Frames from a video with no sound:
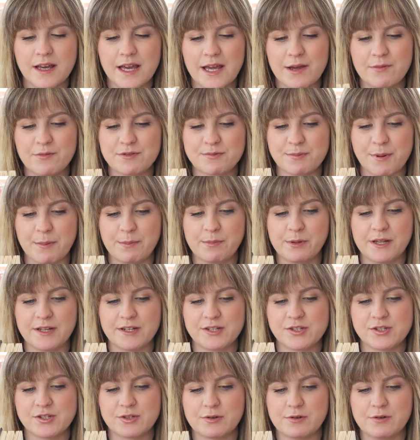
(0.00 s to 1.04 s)
it was
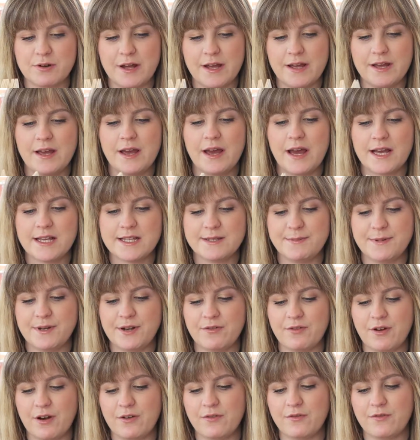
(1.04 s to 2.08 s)
published, so it has
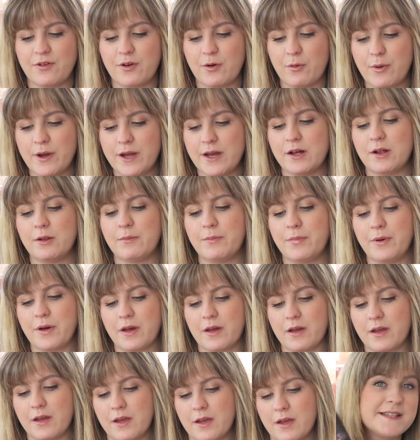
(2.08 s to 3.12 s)
been around for a while,
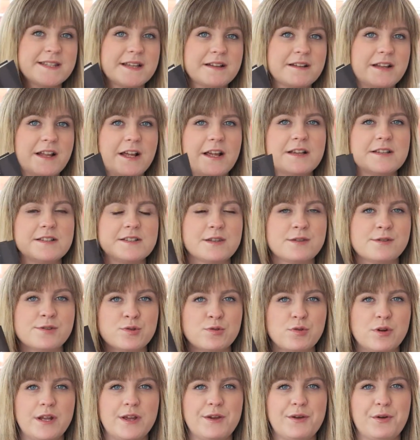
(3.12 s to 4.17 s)
but basically it's the
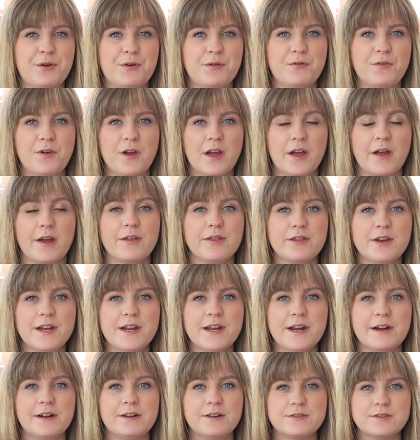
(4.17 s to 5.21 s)
story of
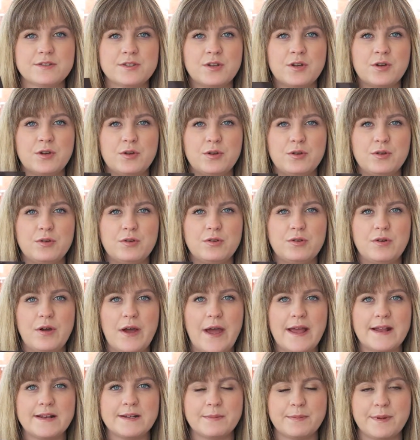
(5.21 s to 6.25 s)
3 girls who
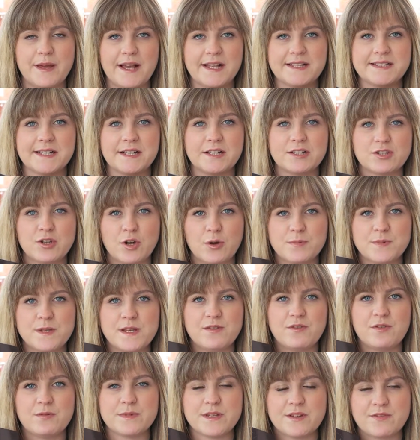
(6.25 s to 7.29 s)
end up getting
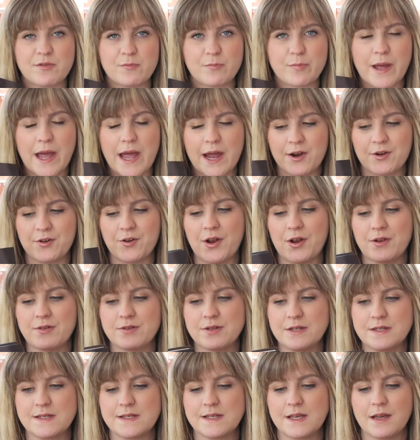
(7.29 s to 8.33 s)
adopted from different
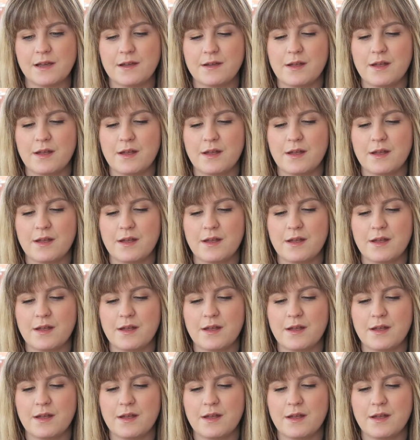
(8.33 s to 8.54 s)
backgrounds